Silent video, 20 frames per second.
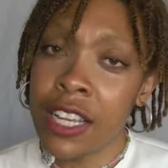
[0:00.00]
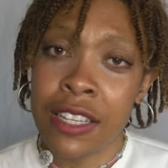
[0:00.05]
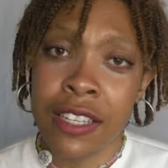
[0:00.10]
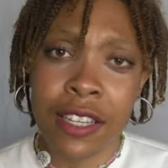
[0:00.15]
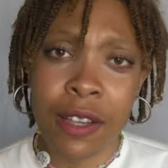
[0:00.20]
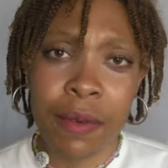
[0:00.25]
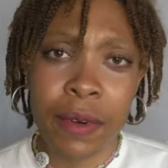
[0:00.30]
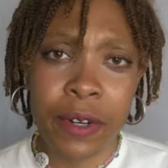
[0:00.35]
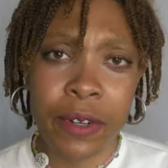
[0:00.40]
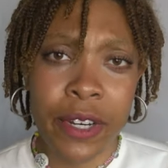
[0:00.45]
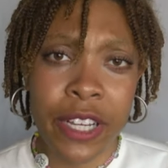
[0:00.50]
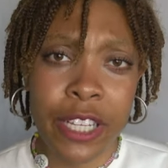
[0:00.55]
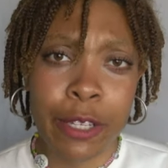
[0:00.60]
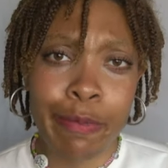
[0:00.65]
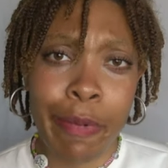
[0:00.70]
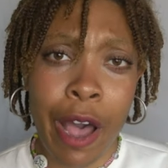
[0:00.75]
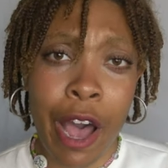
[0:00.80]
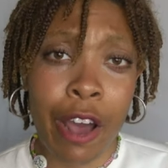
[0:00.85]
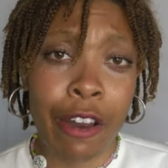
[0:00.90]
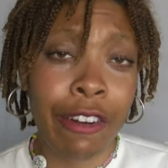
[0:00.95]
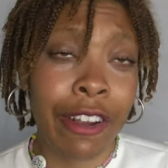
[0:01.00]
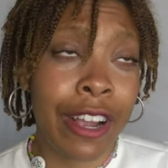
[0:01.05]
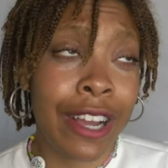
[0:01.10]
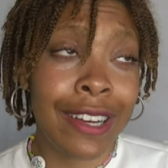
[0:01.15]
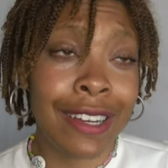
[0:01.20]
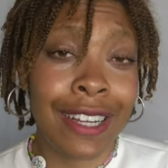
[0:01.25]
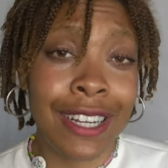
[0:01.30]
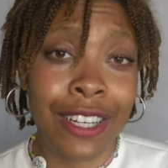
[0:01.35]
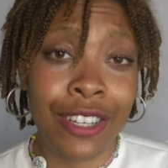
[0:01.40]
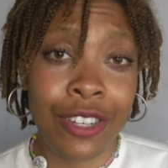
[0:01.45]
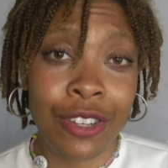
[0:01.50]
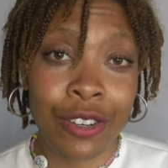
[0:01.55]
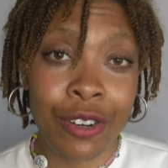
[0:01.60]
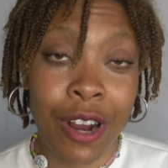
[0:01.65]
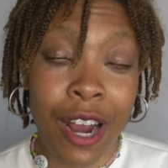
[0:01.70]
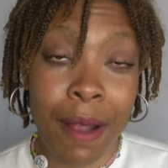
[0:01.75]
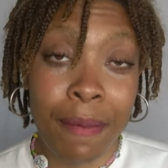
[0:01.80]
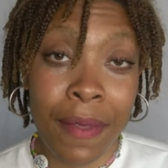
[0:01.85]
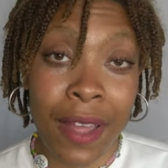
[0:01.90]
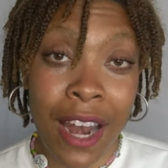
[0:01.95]
Someone who does pottery on
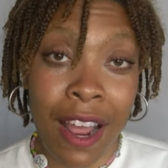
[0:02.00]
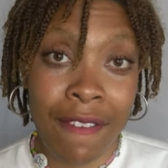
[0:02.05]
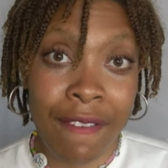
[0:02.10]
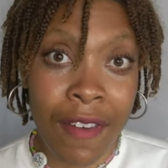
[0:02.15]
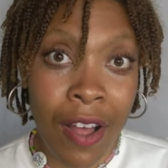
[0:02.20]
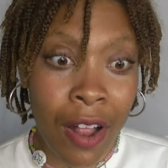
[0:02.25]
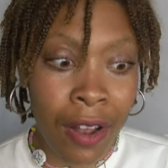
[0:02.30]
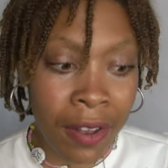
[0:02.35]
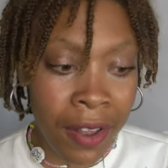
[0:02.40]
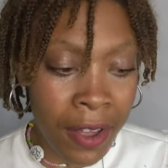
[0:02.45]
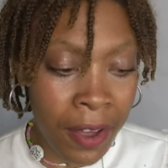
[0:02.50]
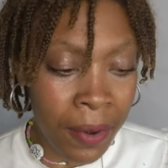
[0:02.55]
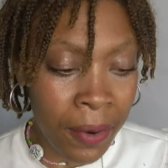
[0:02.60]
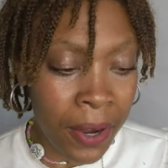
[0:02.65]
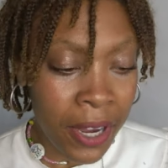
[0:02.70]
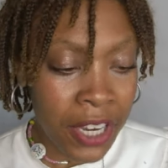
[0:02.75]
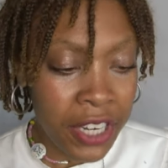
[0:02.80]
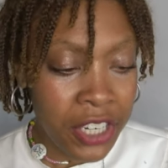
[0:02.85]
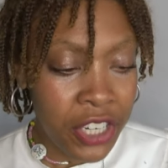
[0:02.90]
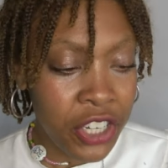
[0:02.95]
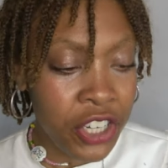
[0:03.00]
Instagram that I follow.